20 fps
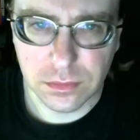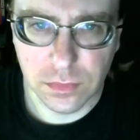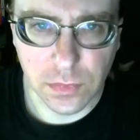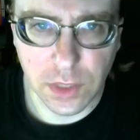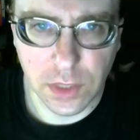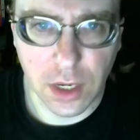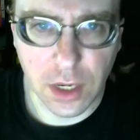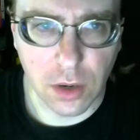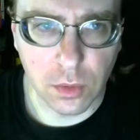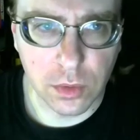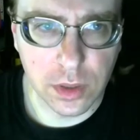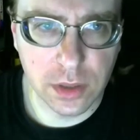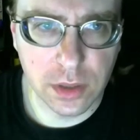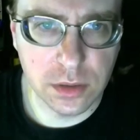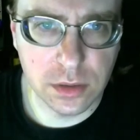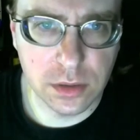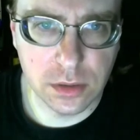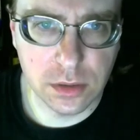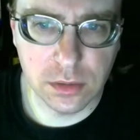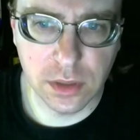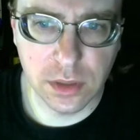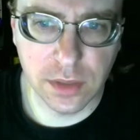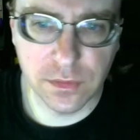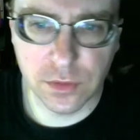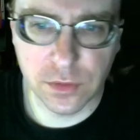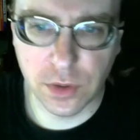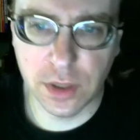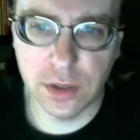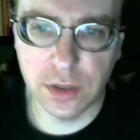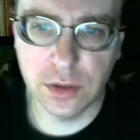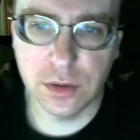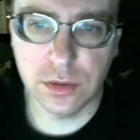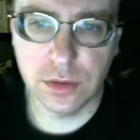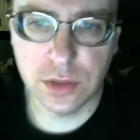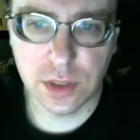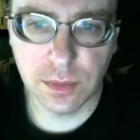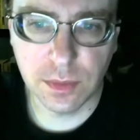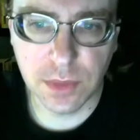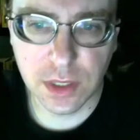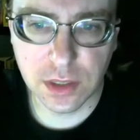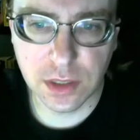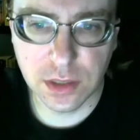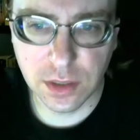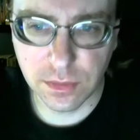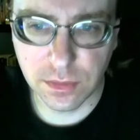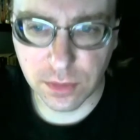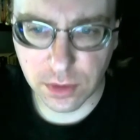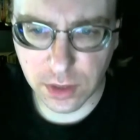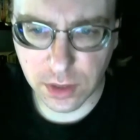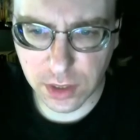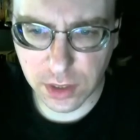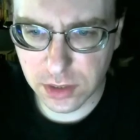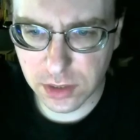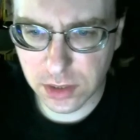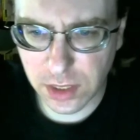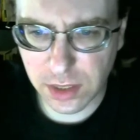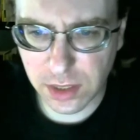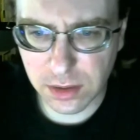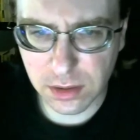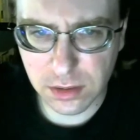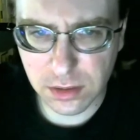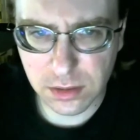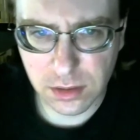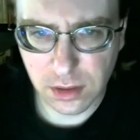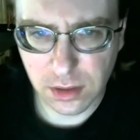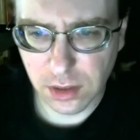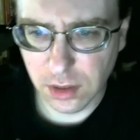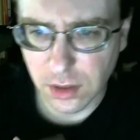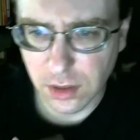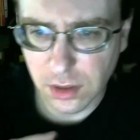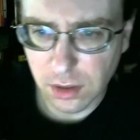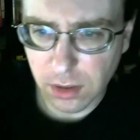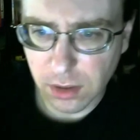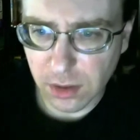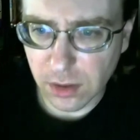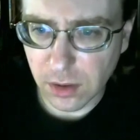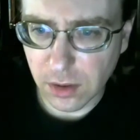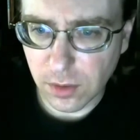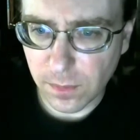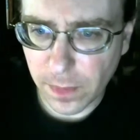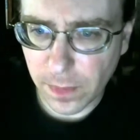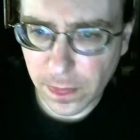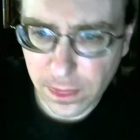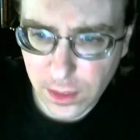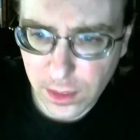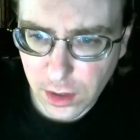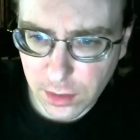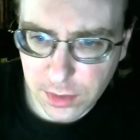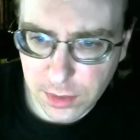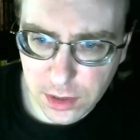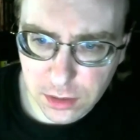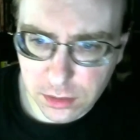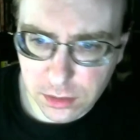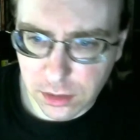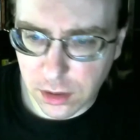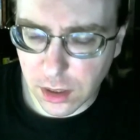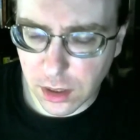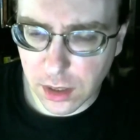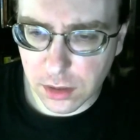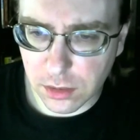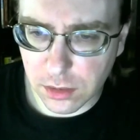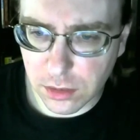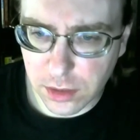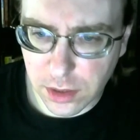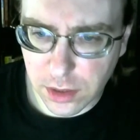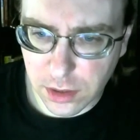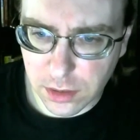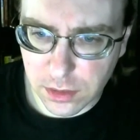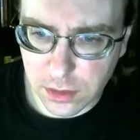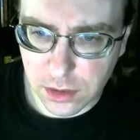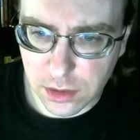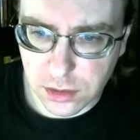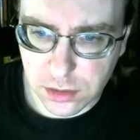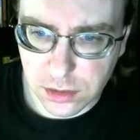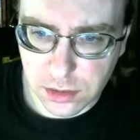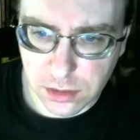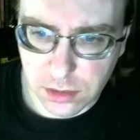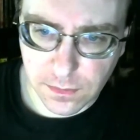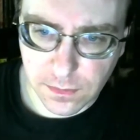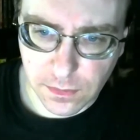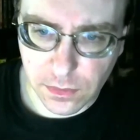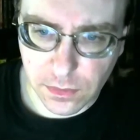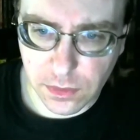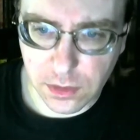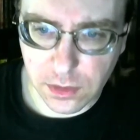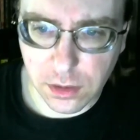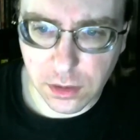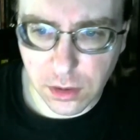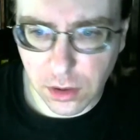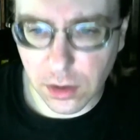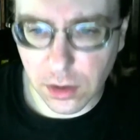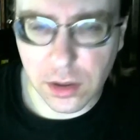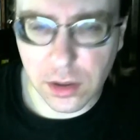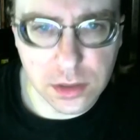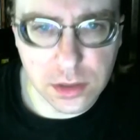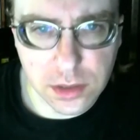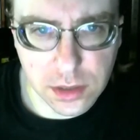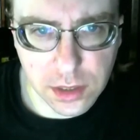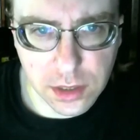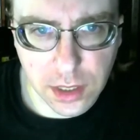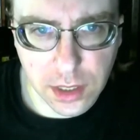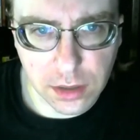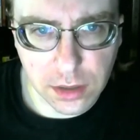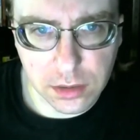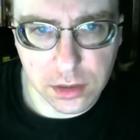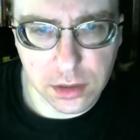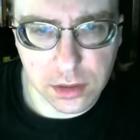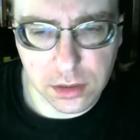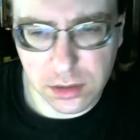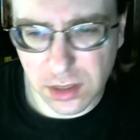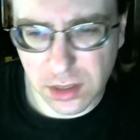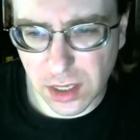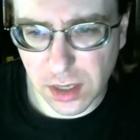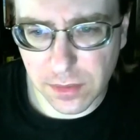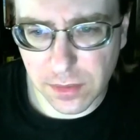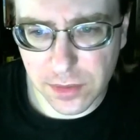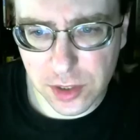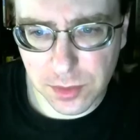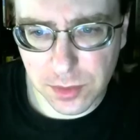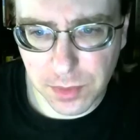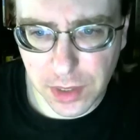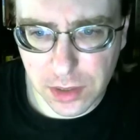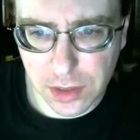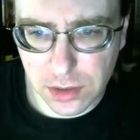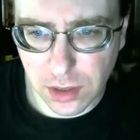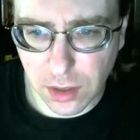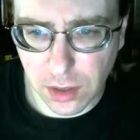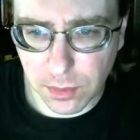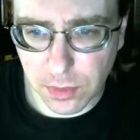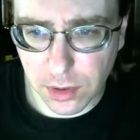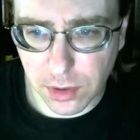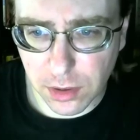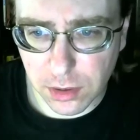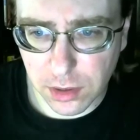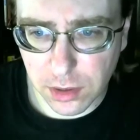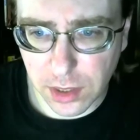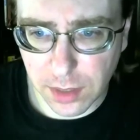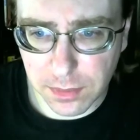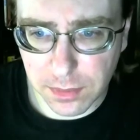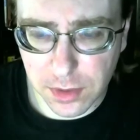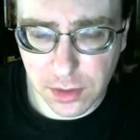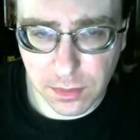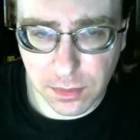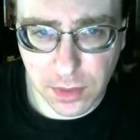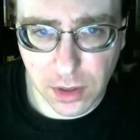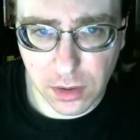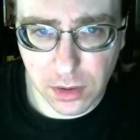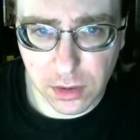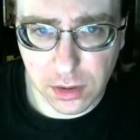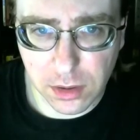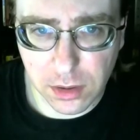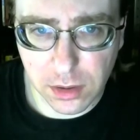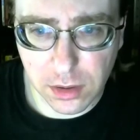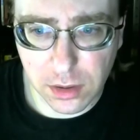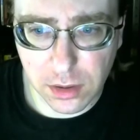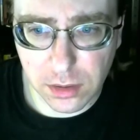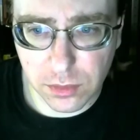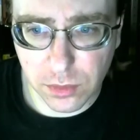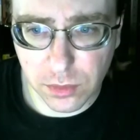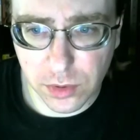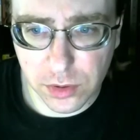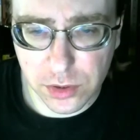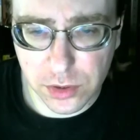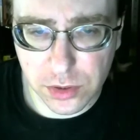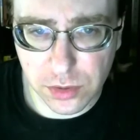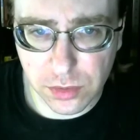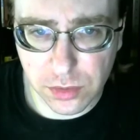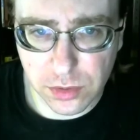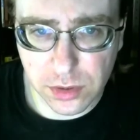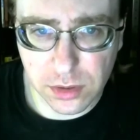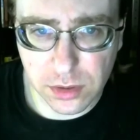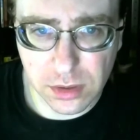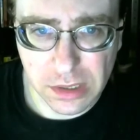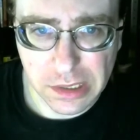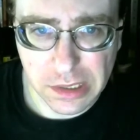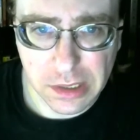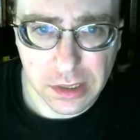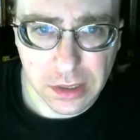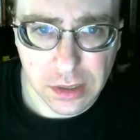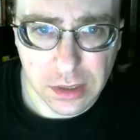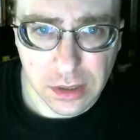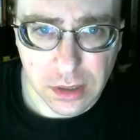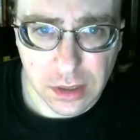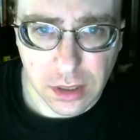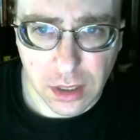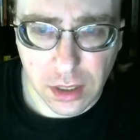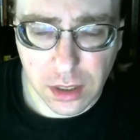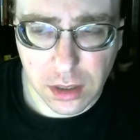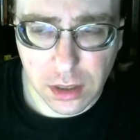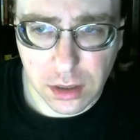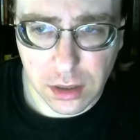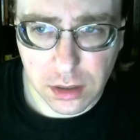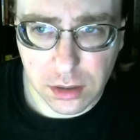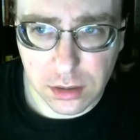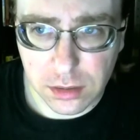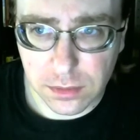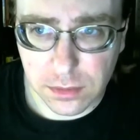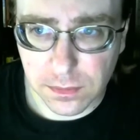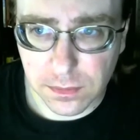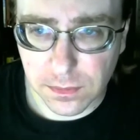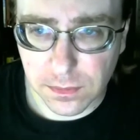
No, it's they've tried to do something different. Like I said, this. I mean, God, looking at these, Guardians of the Galaxy, kind of a space opera. Captain America, Winter Soldier, uh,